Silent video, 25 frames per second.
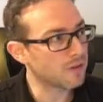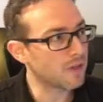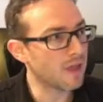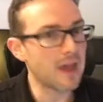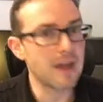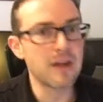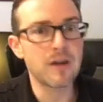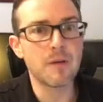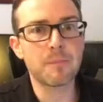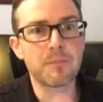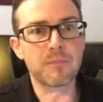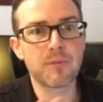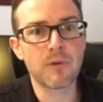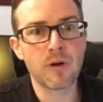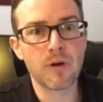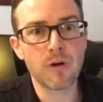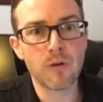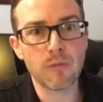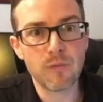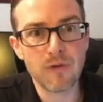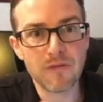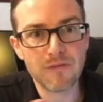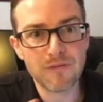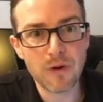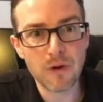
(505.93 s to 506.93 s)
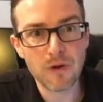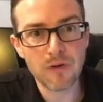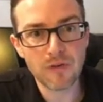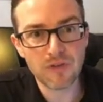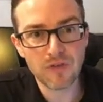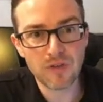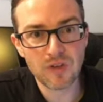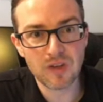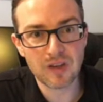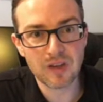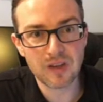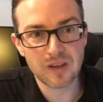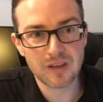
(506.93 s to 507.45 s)
end up
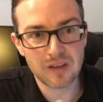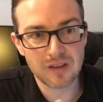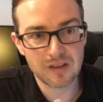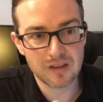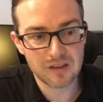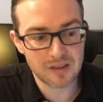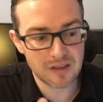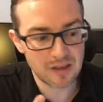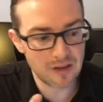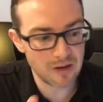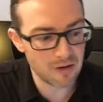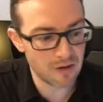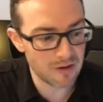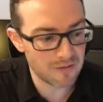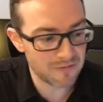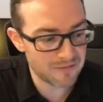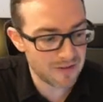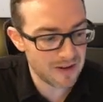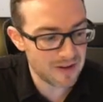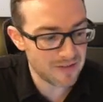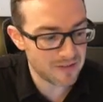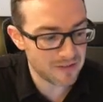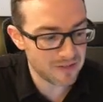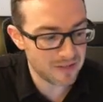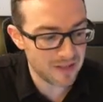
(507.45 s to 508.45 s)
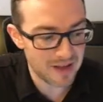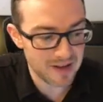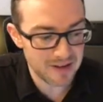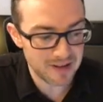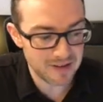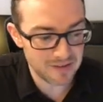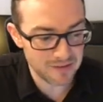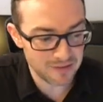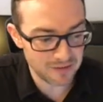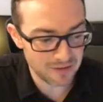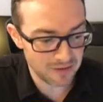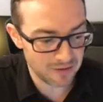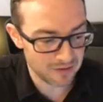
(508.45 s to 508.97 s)
reversing in our face a lot
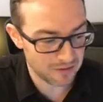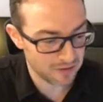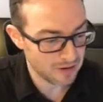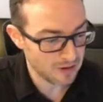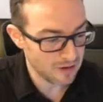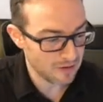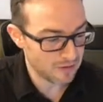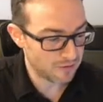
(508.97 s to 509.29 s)
easier.